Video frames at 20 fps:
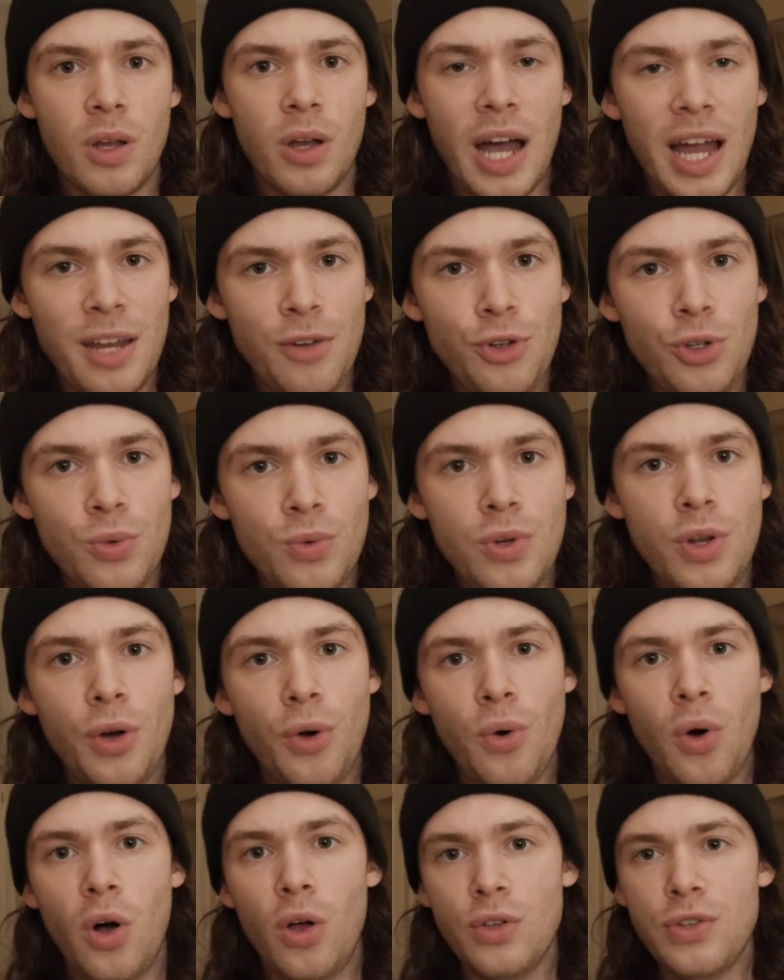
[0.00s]
I do
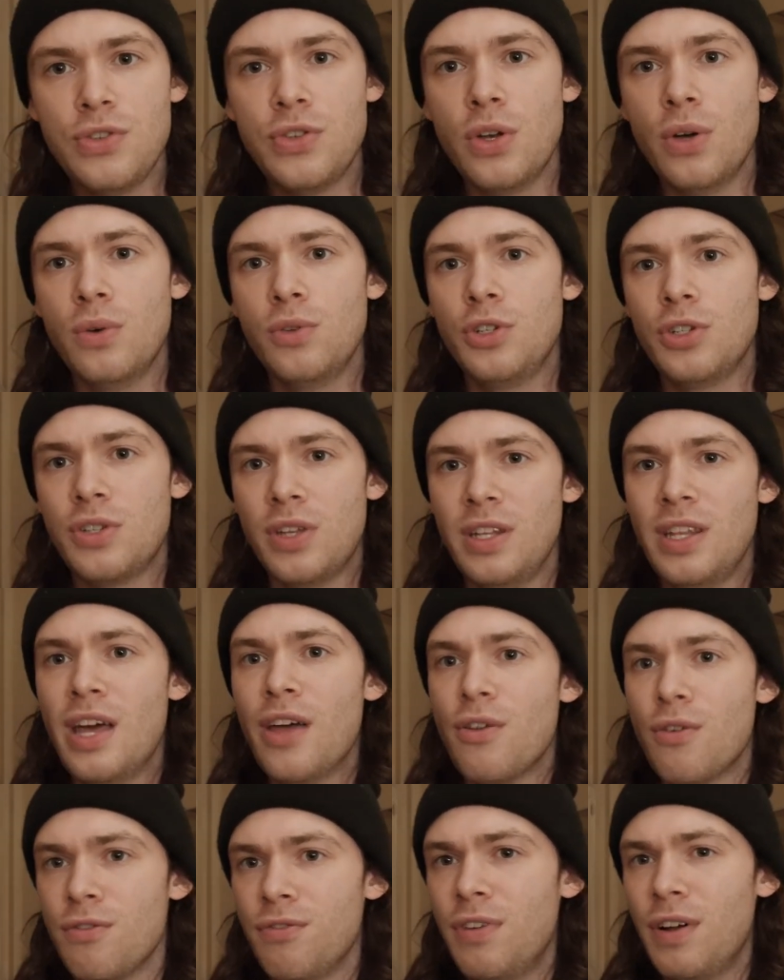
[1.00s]
know also, just
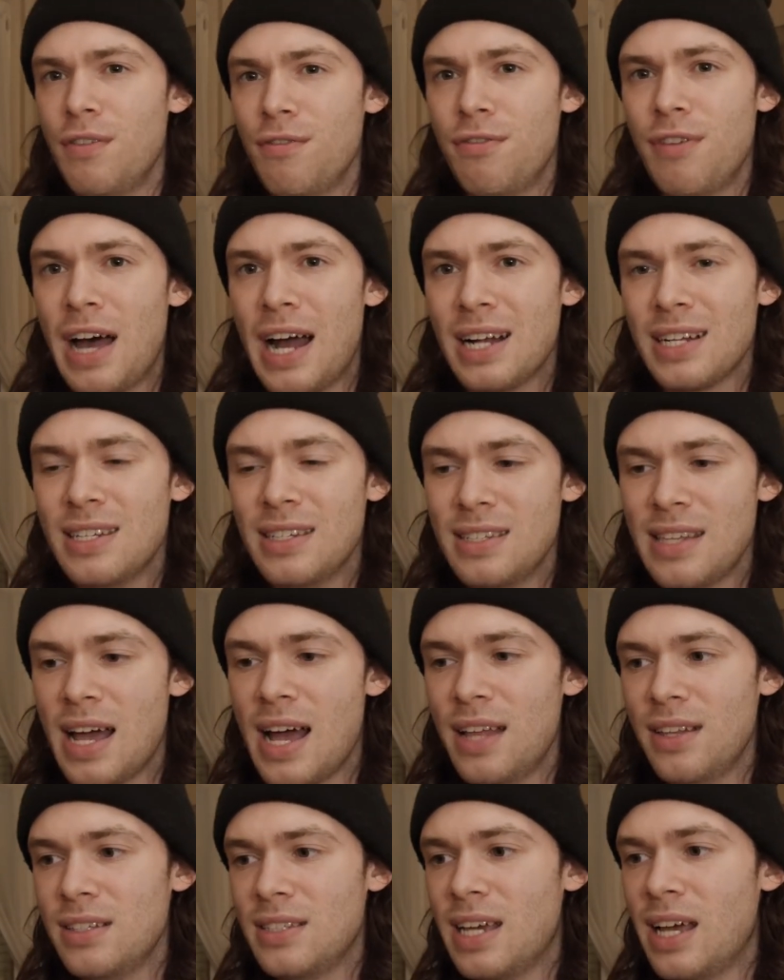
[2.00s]
another fun fact, is
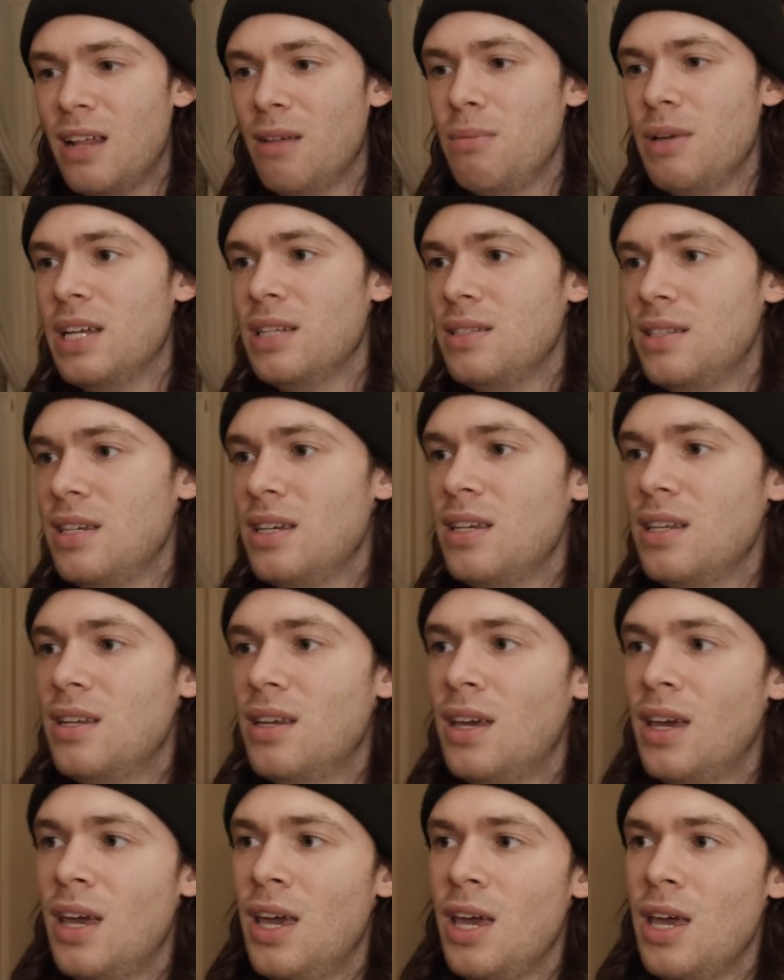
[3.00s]
that the Taliban
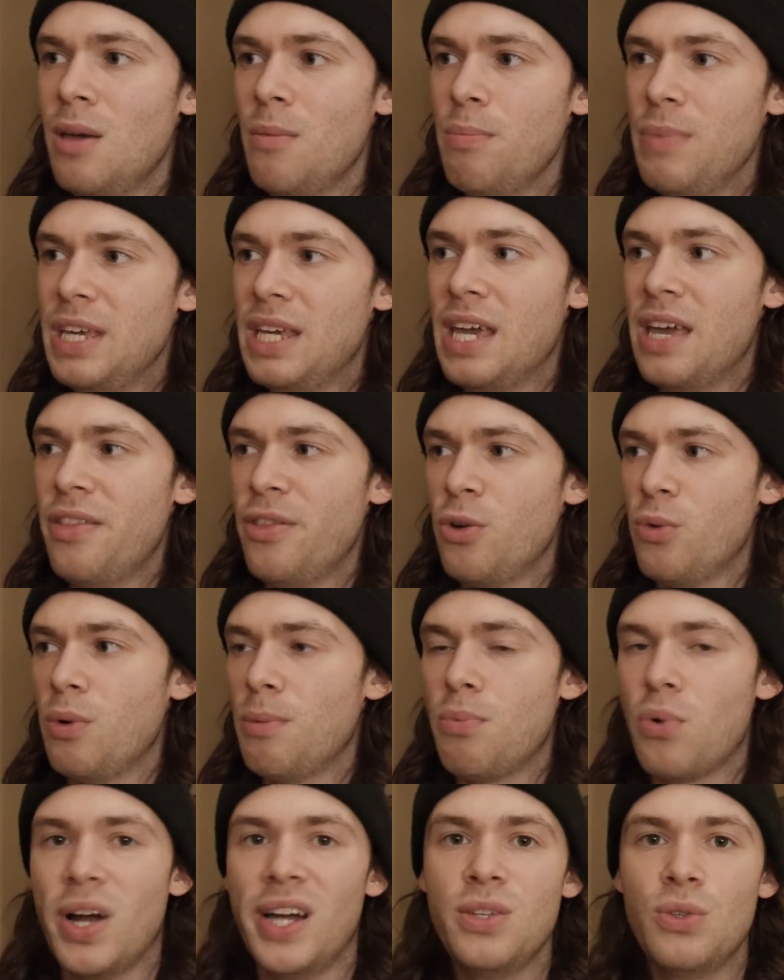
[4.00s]
did begin their
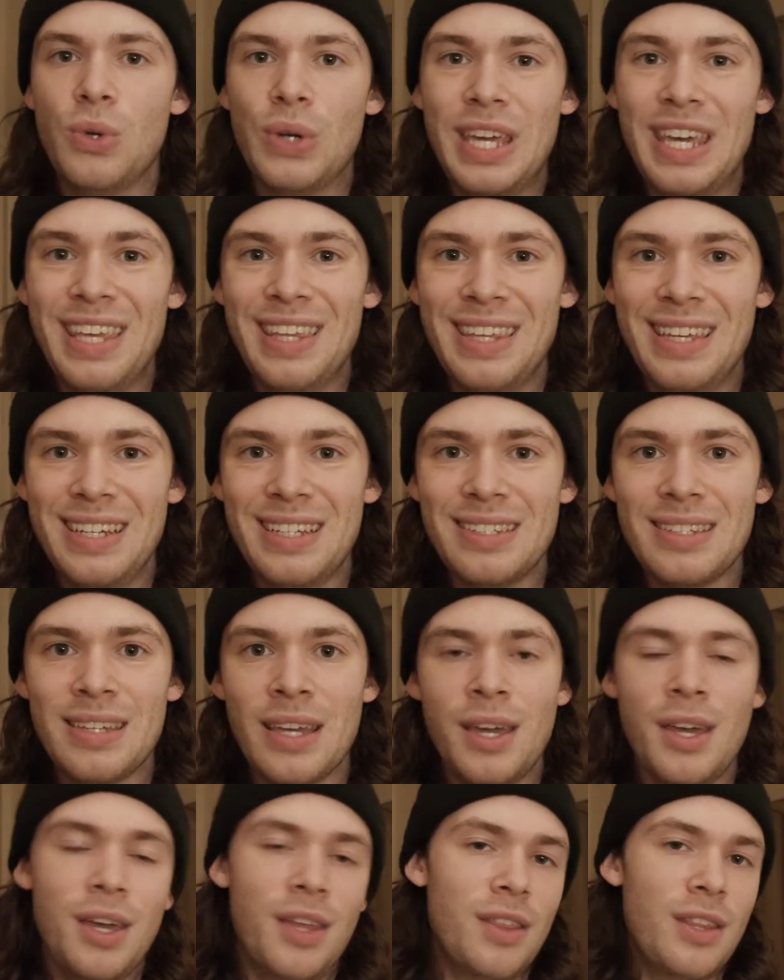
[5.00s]
reprisal killings.